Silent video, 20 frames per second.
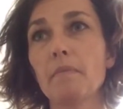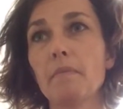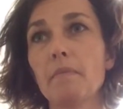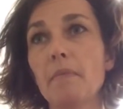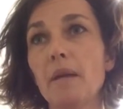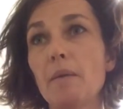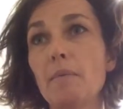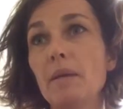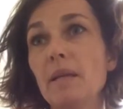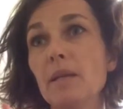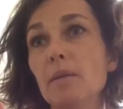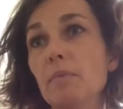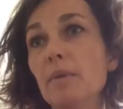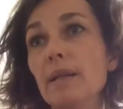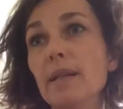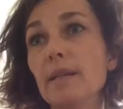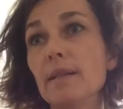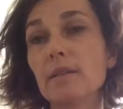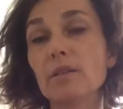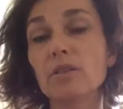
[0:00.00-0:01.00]
Maybe in the
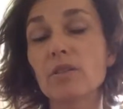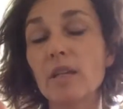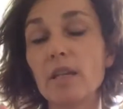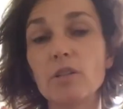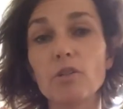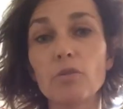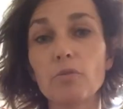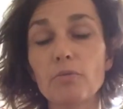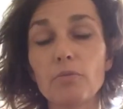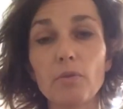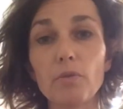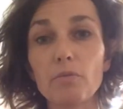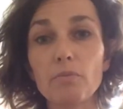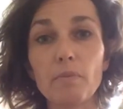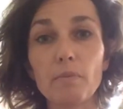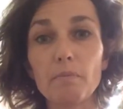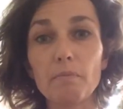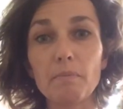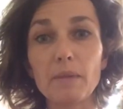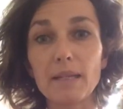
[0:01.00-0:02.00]
beginner stage of
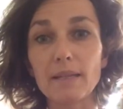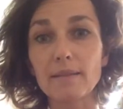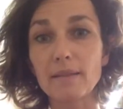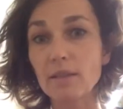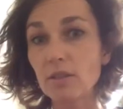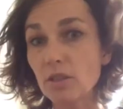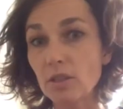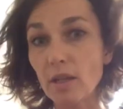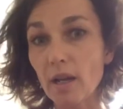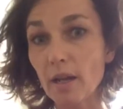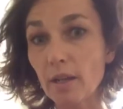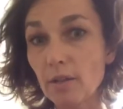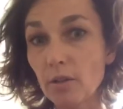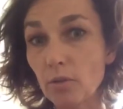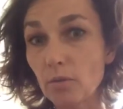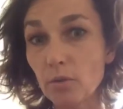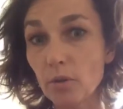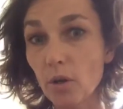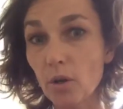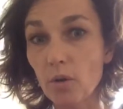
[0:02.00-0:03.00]
meditation, I
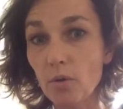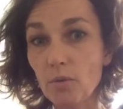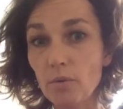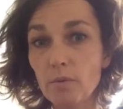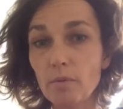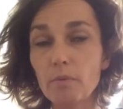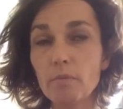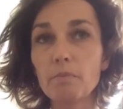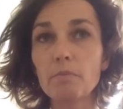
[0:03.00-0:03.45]
don't know,